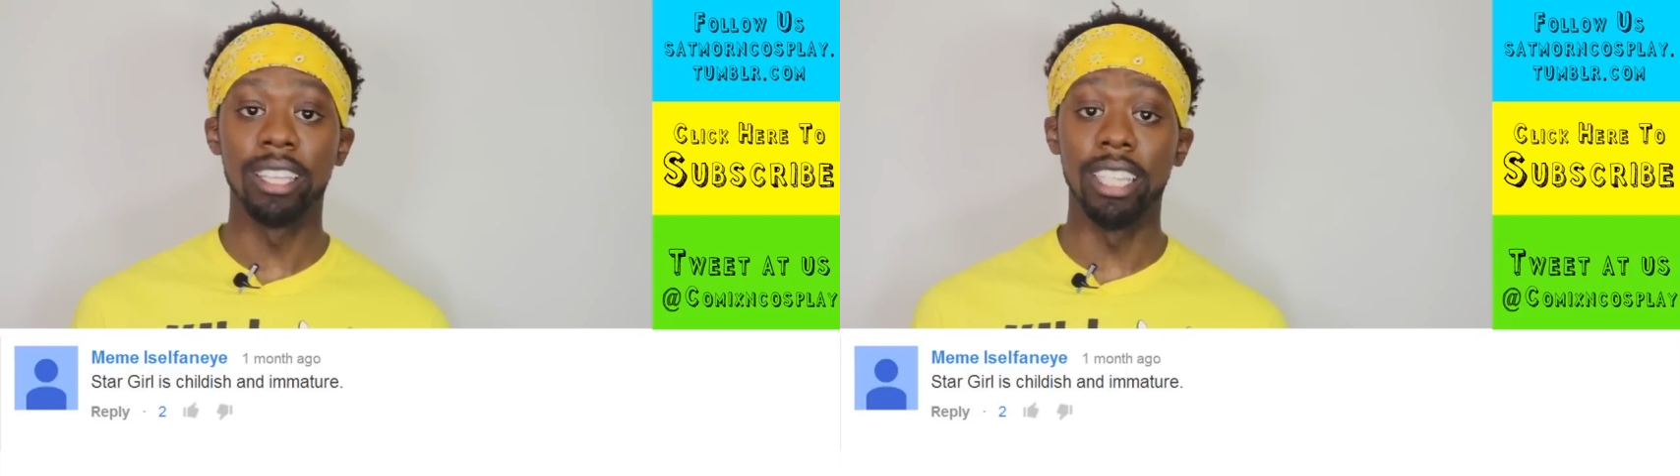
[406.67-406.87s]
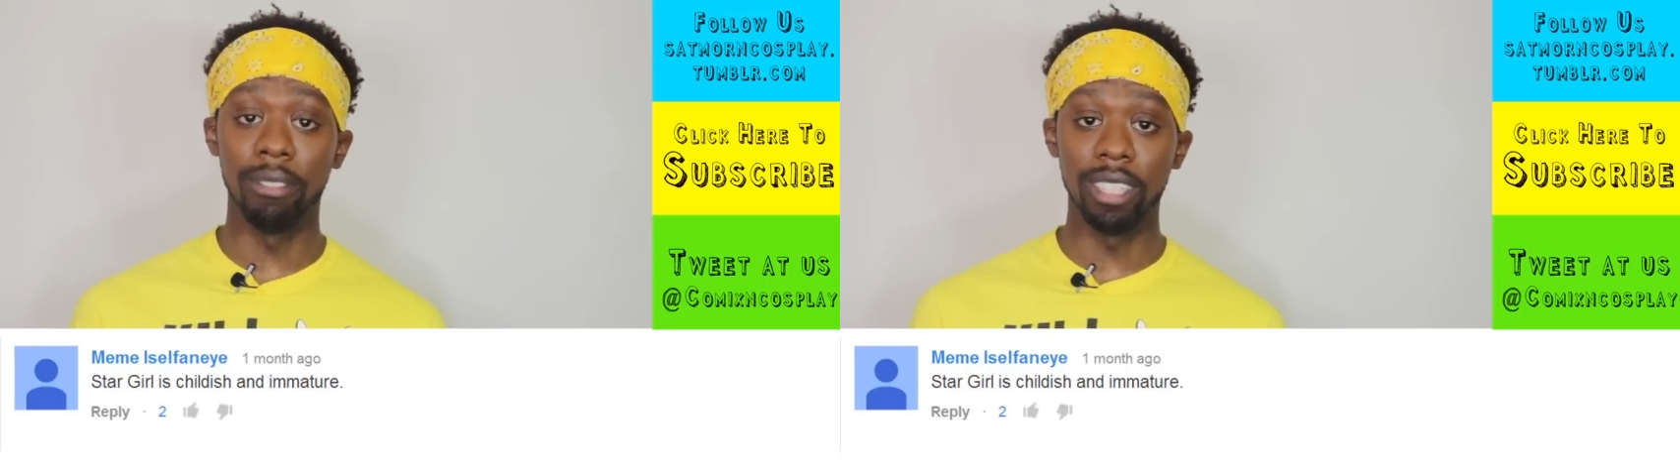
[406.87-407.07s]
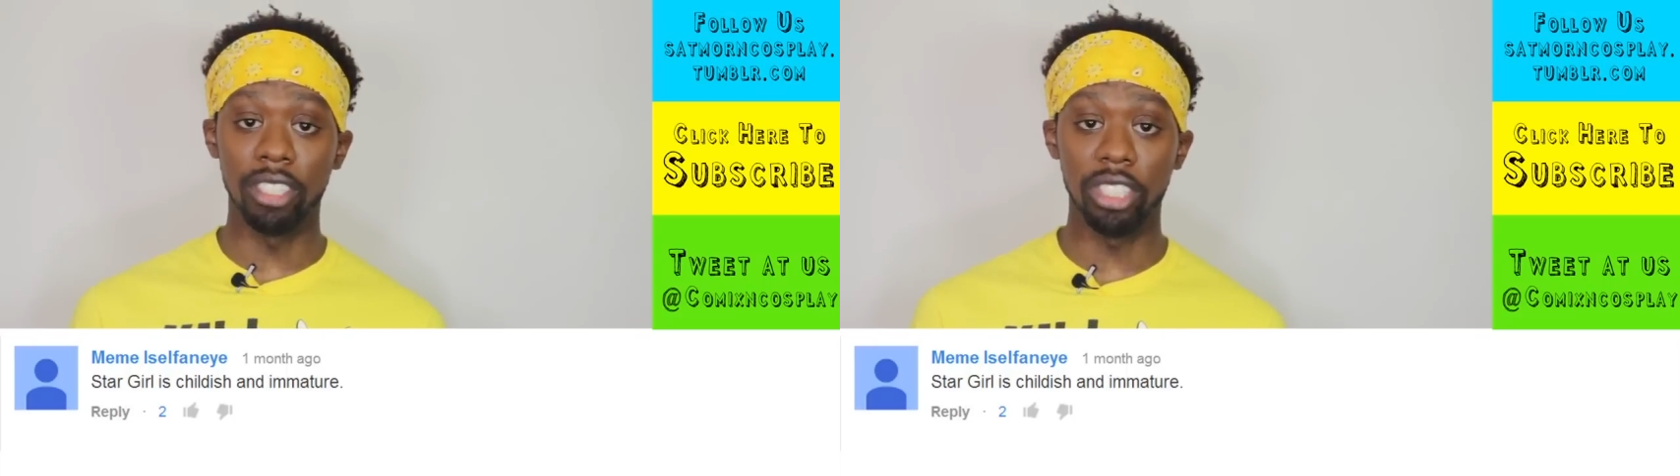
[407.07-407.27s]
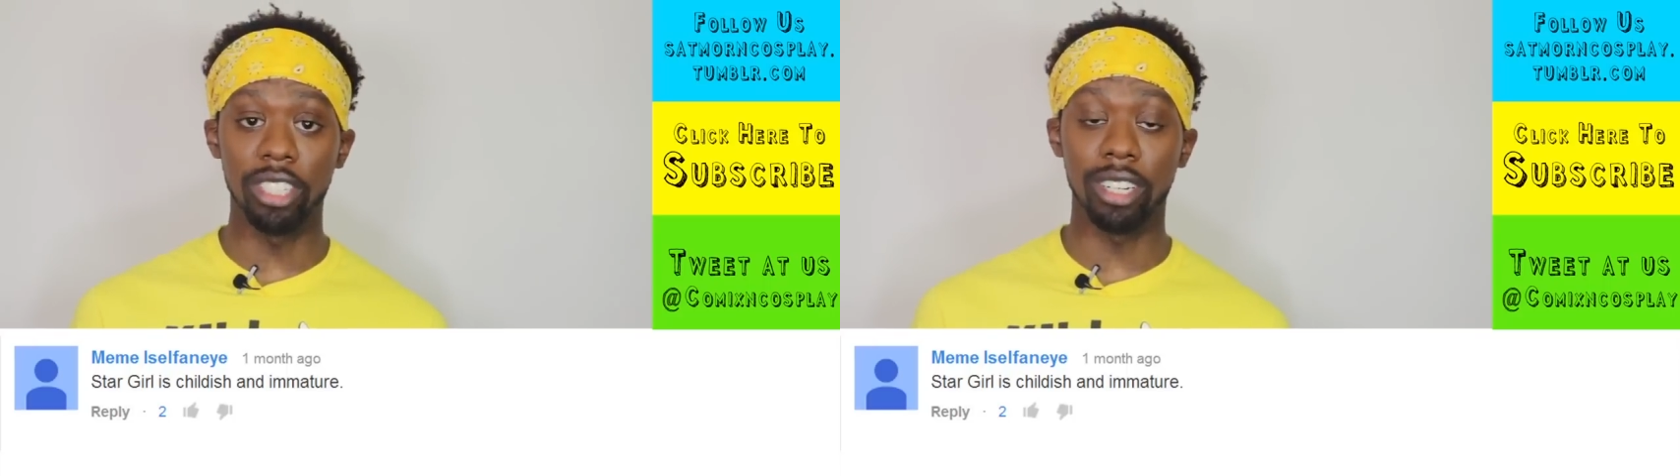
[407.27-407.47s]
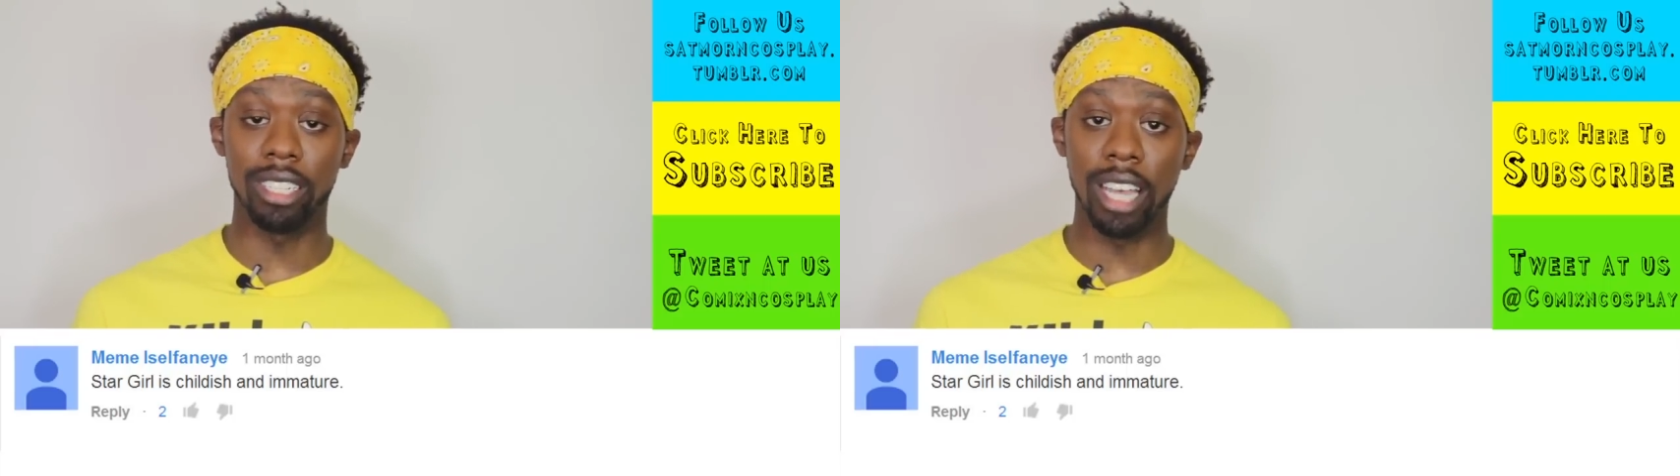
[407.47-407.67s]
Given that
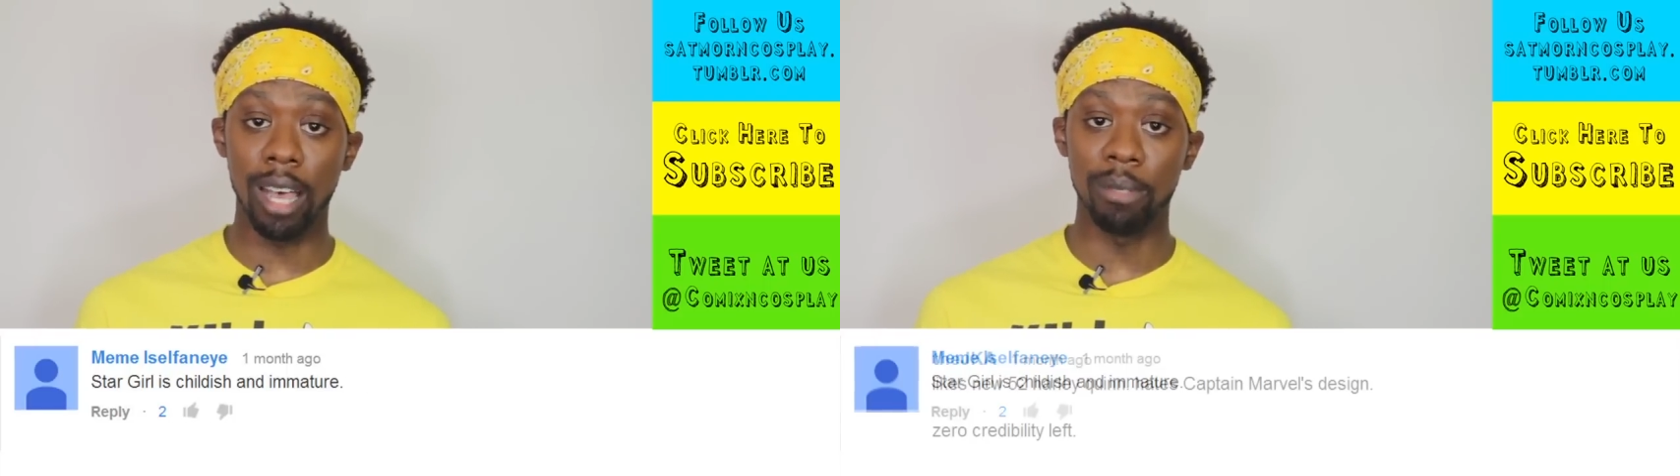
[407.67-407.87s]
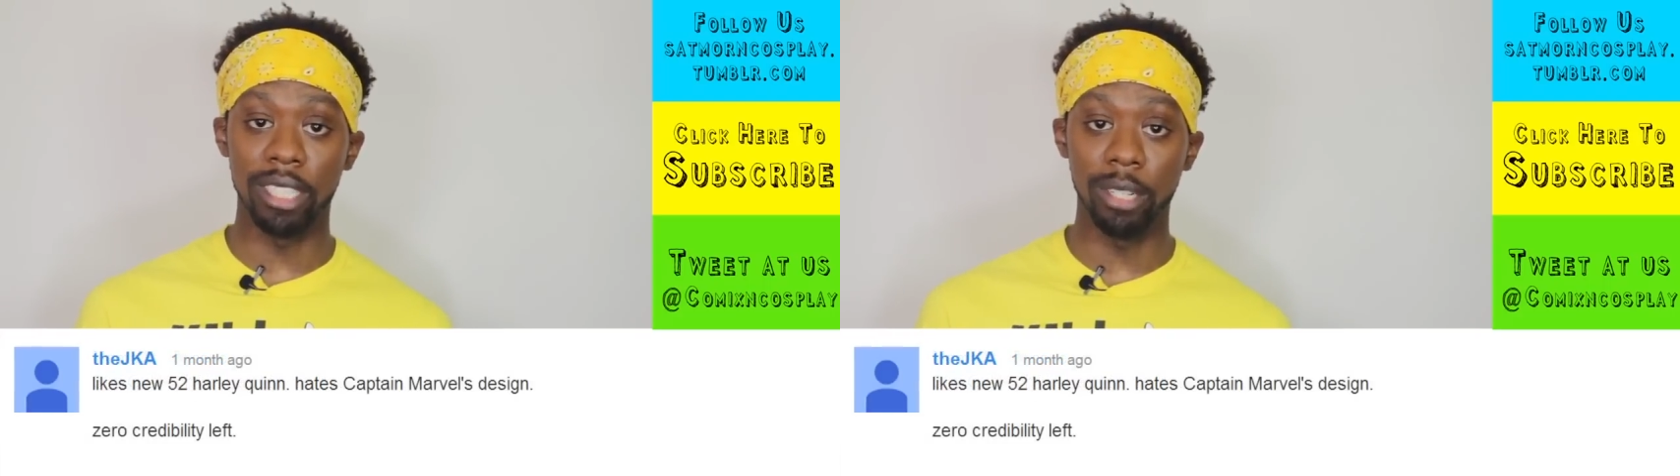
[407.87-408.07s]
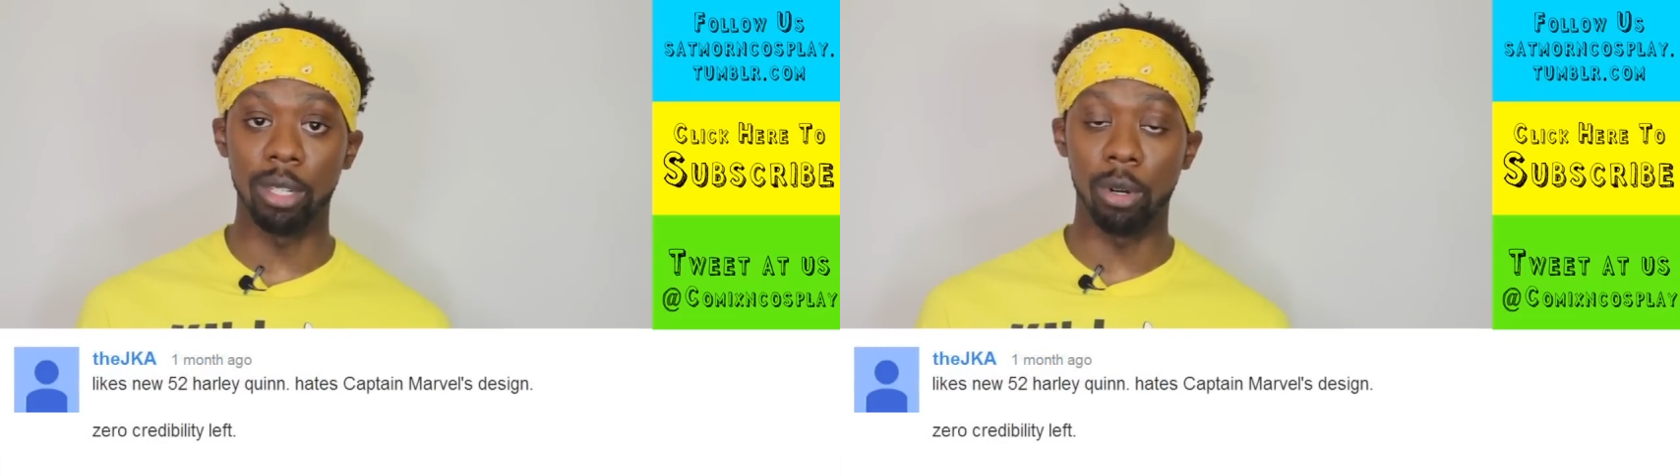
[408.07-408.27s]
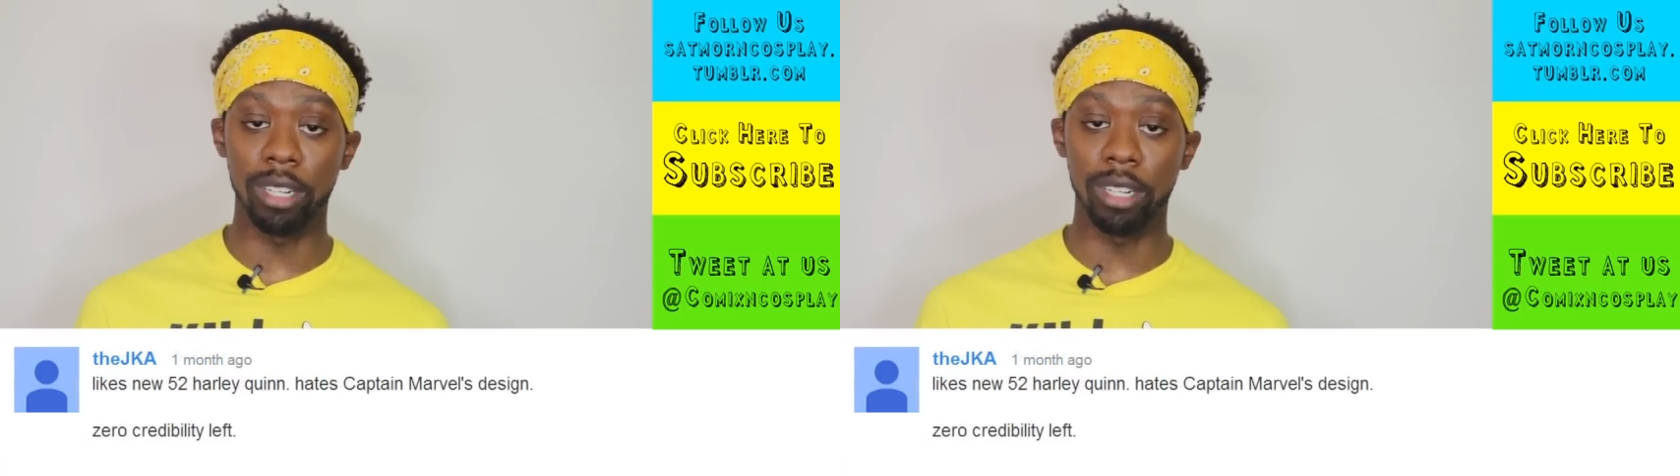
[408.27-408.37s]
she's on a top secret